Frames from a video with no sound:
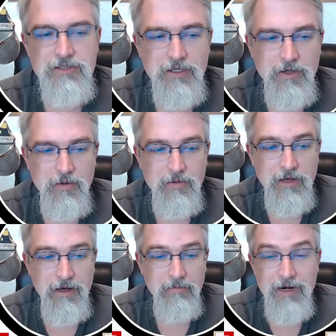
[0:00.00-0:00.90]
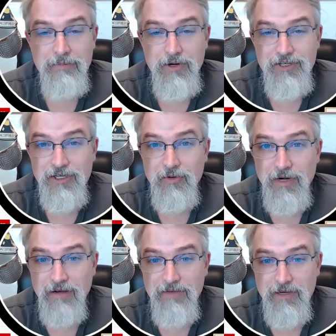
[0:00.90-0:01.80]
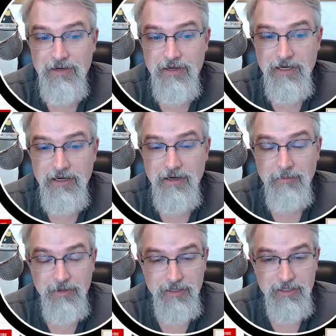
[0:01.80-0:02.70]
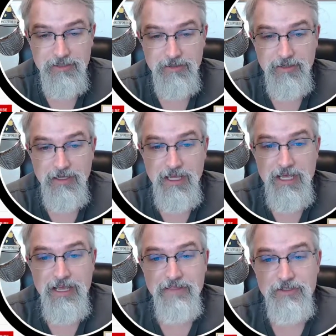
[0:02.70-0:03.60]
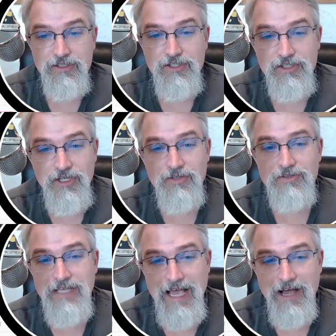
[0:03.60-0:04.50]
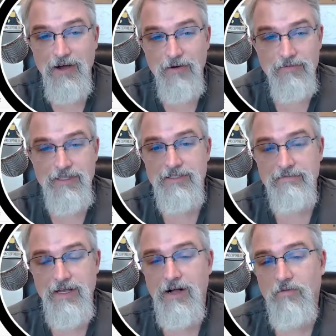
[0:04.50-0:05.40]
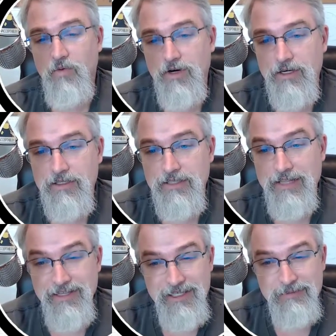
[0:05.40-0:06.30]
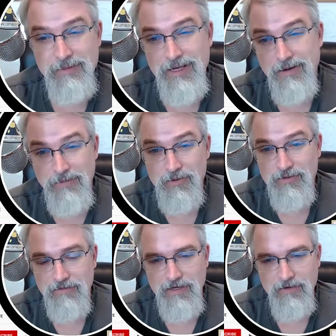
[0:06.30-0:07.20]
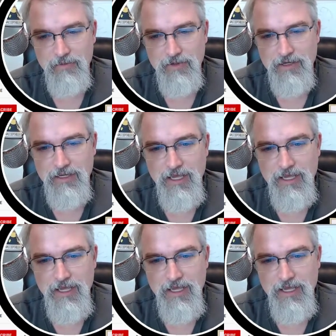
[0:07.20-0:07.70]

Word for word: So uh, Rainbird did a great video out here, and I'll put a link to it that just shows how this valve works. And I think it's probably how most of their valves work.